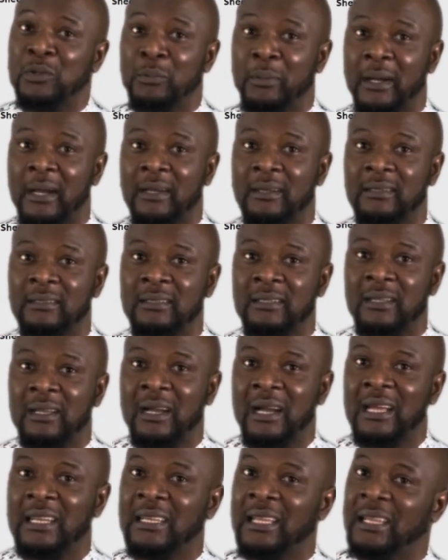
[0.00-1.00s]
bar
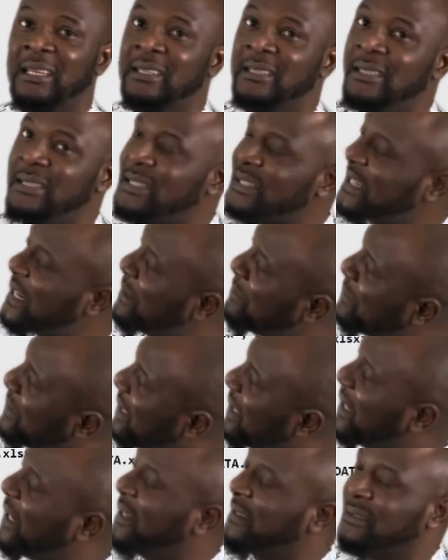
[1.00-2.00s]
and then describe
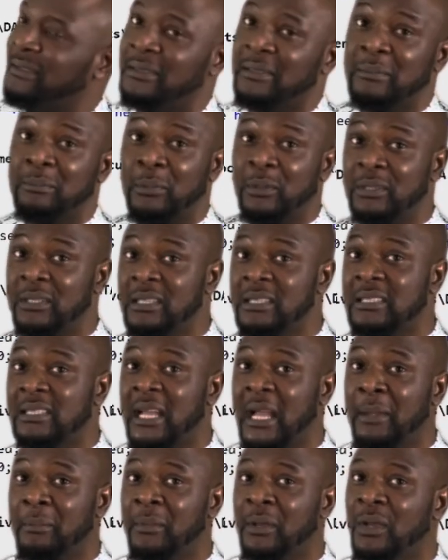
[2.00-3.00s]
data. But this
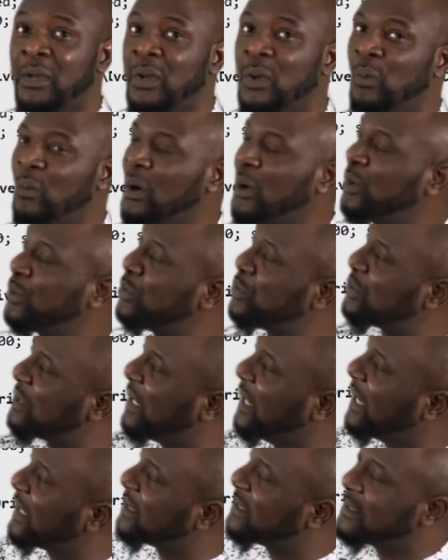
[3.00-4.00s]
time, we're going to
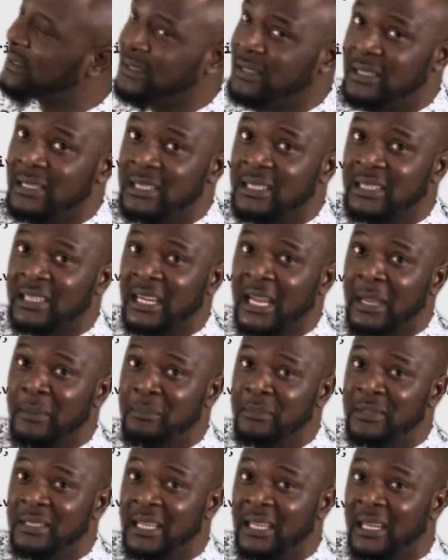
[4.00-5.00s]
select
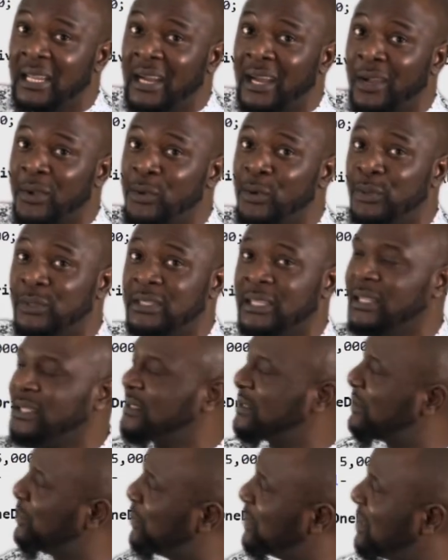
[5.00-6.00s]
describe data
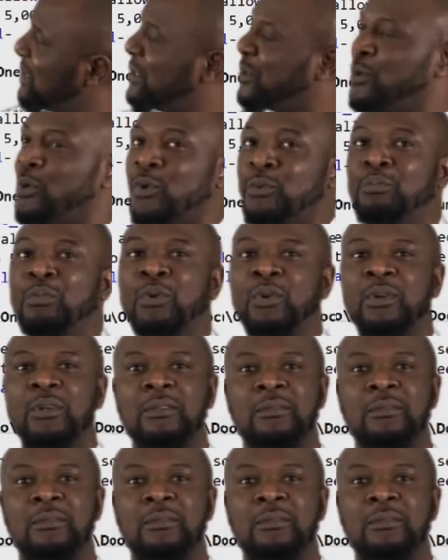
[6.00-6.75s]
contents, which is the codebook.